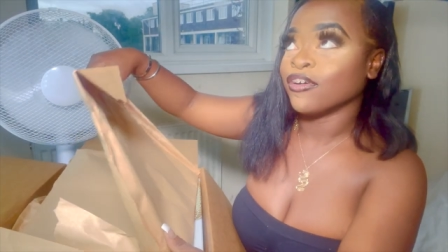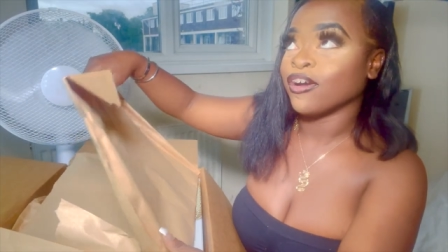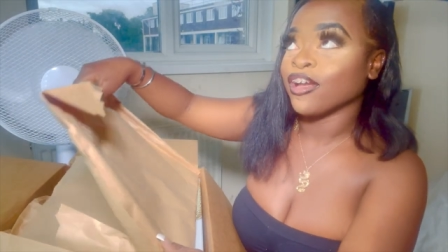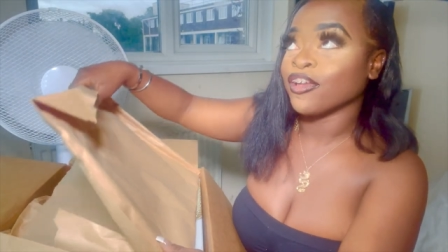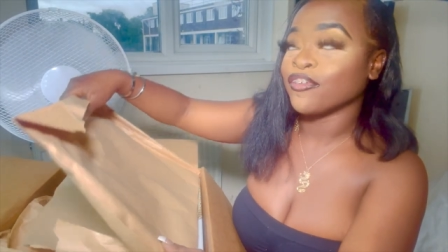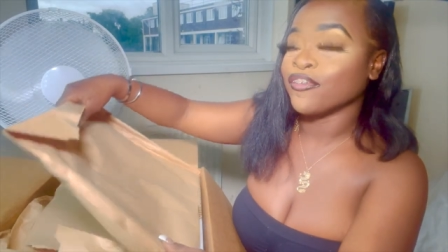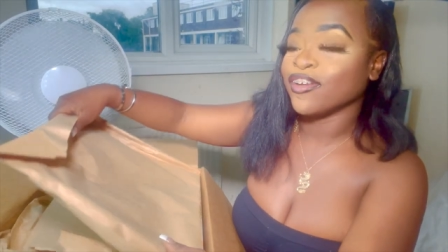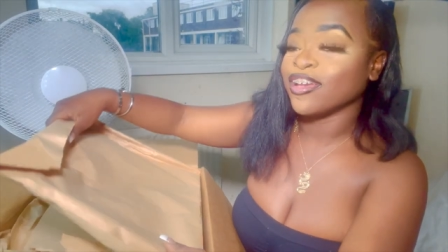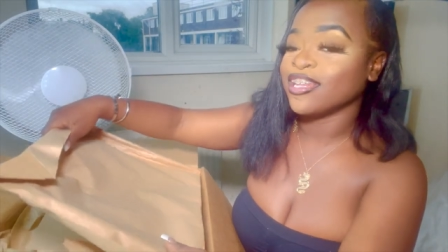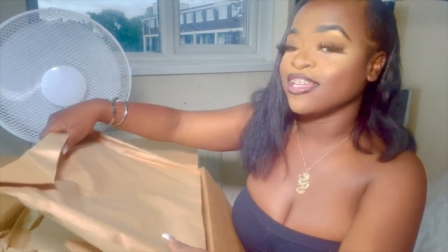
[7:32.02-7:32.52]
Are
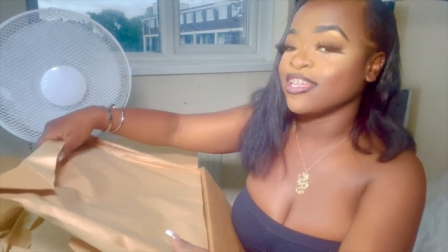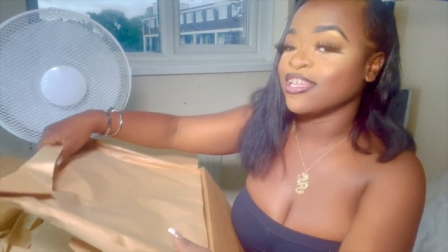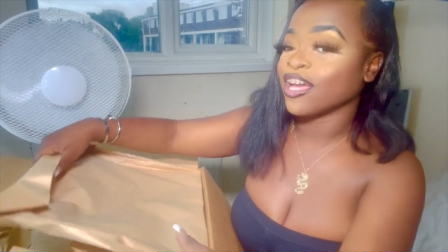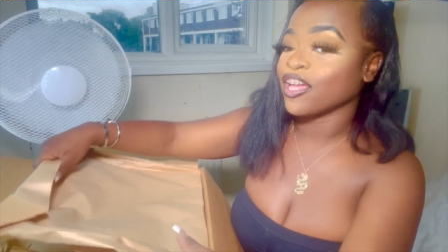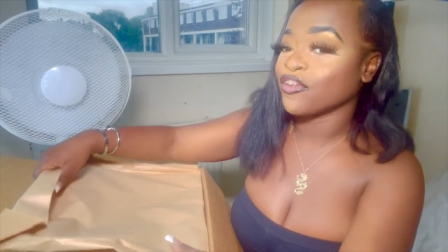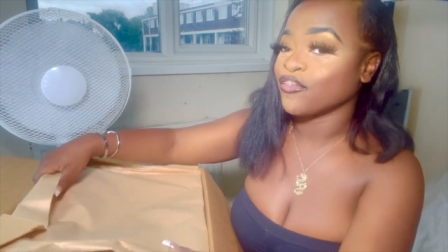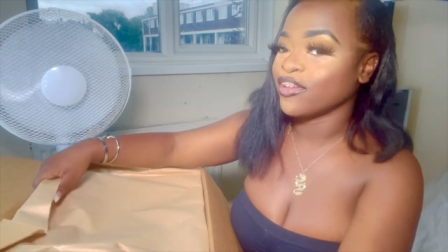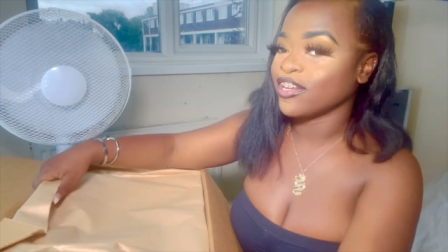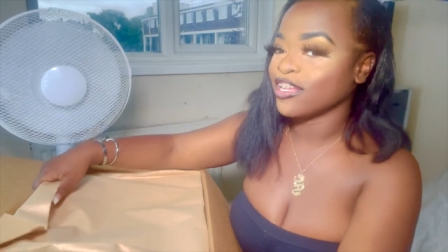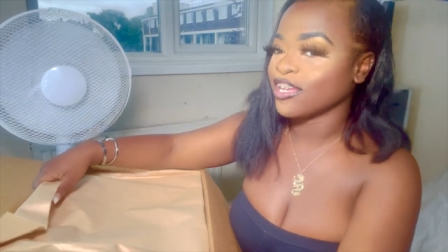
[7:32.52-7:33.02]
you ready? Are
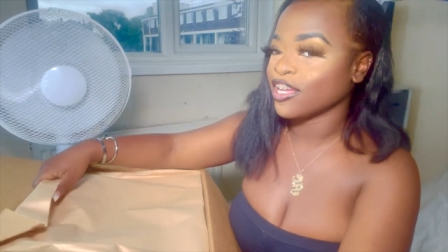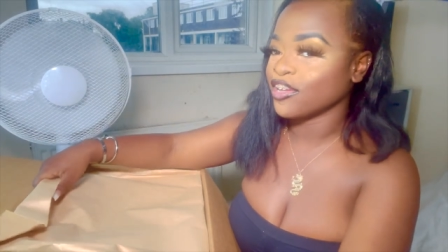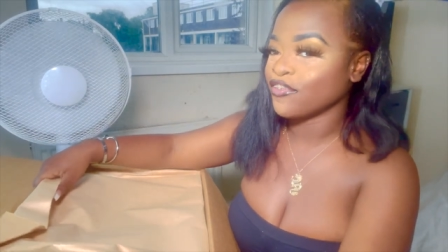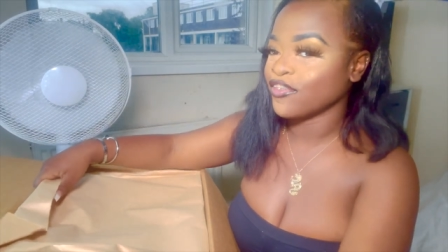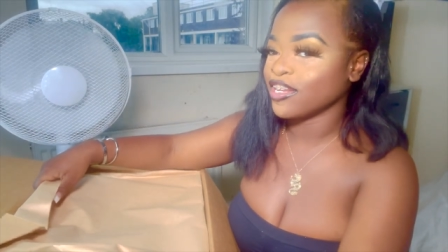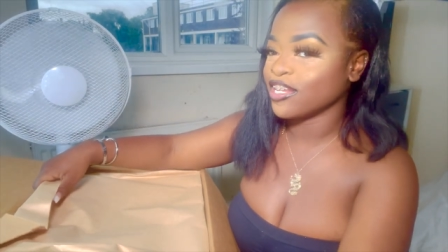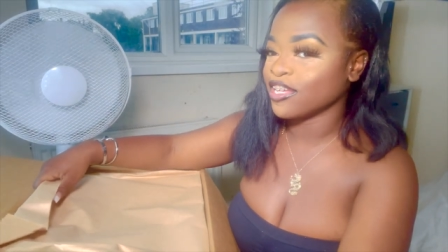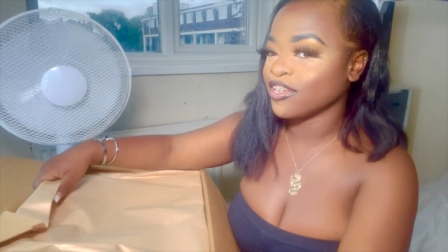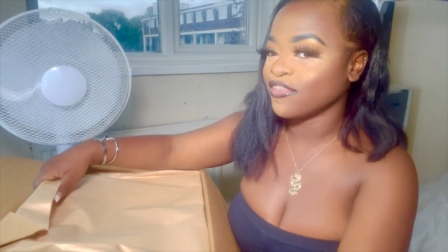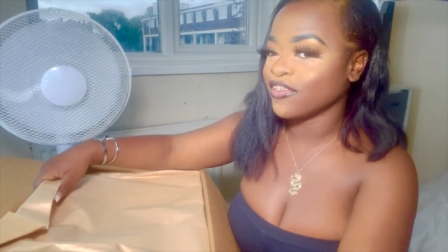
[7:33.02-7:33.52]
you ready? Are you
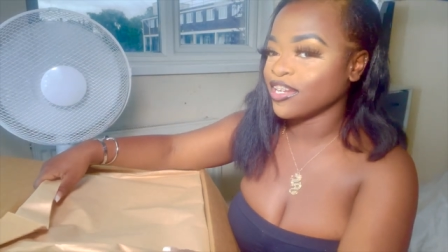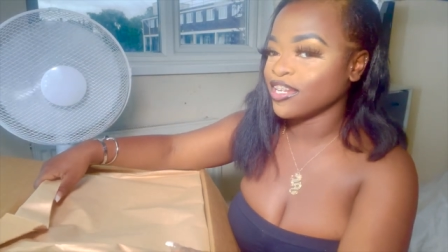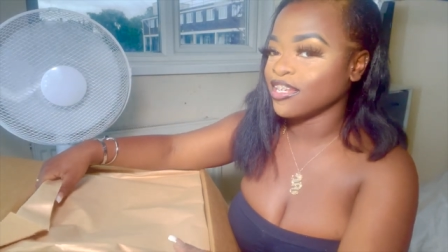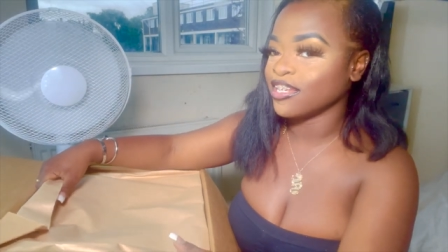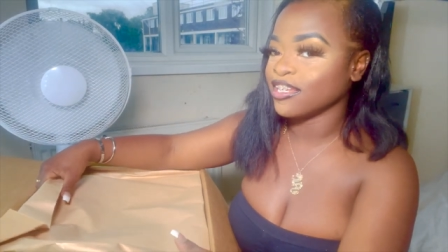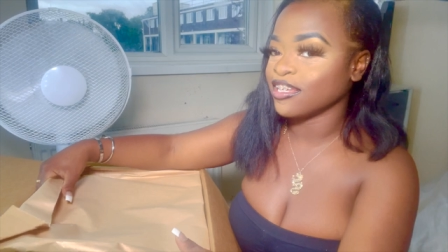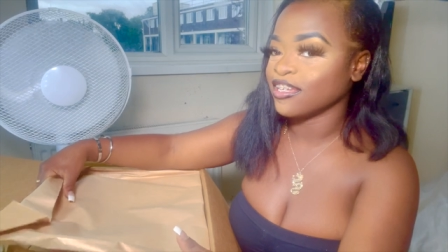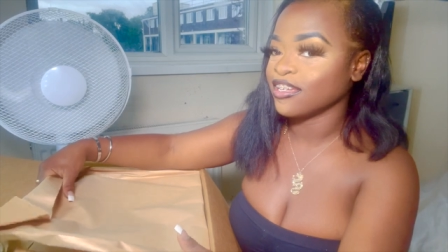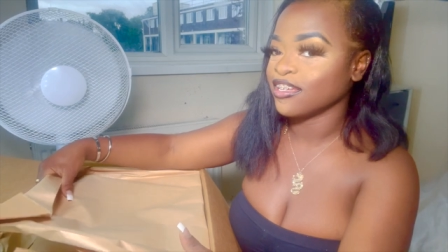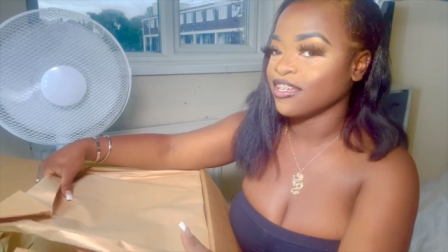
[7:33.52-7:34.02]
ready? Are you
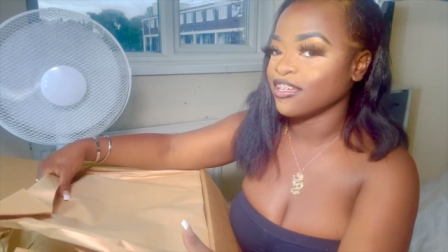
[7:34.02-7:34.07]
ready?